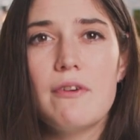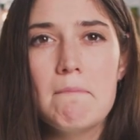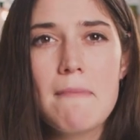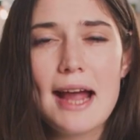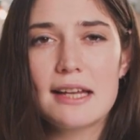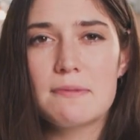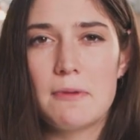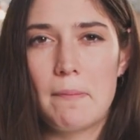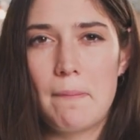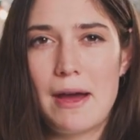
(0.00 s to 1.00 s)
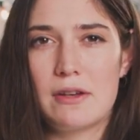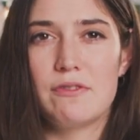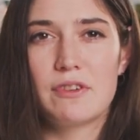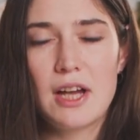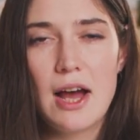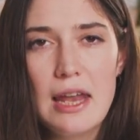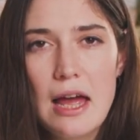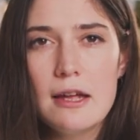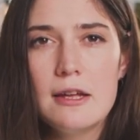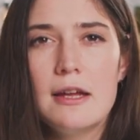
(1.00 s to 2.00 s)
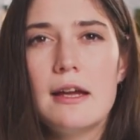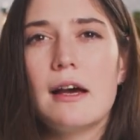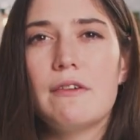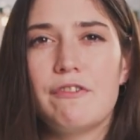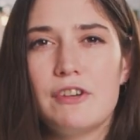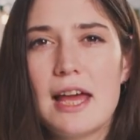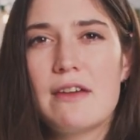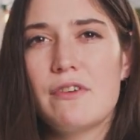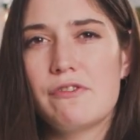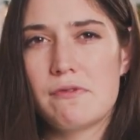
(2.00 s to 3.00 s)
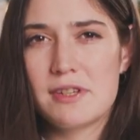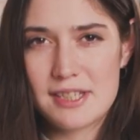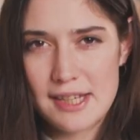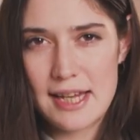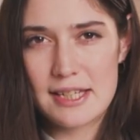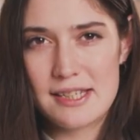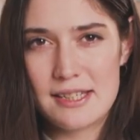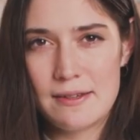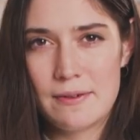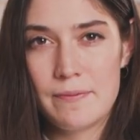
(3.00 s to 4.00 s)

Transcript: the maximum amount of colour and flavour from the skins.